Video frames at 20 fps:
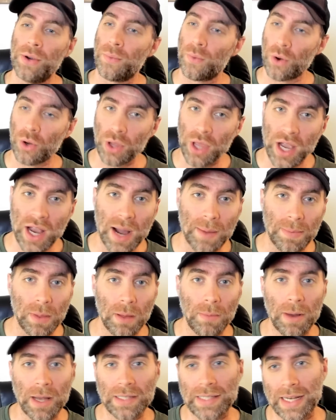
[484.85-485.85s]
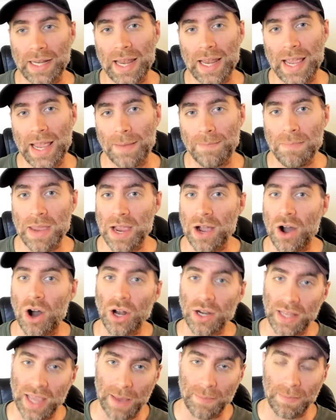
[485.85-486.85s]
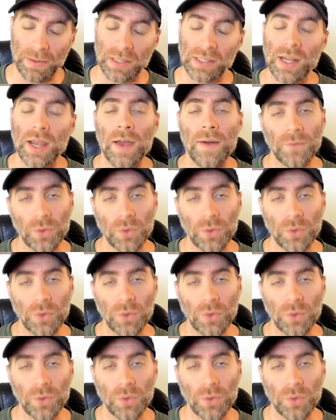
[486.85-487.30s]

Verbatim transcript: we're only a couple of months into him being on campus.